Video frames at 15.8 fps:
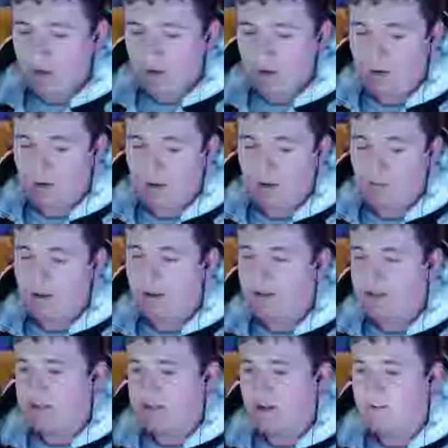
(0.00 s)
Oh wait, I'm
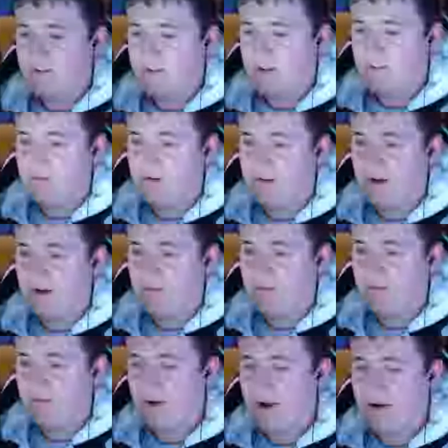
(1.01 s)
hitting shift. I'm dumb.
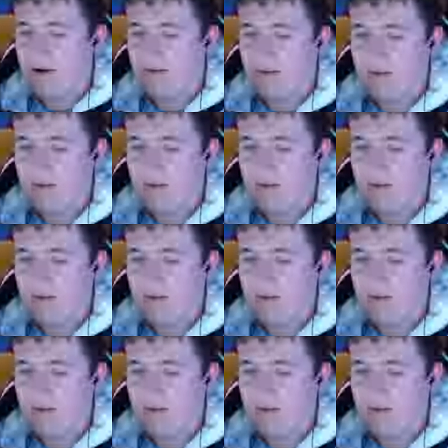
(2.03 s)
Wow.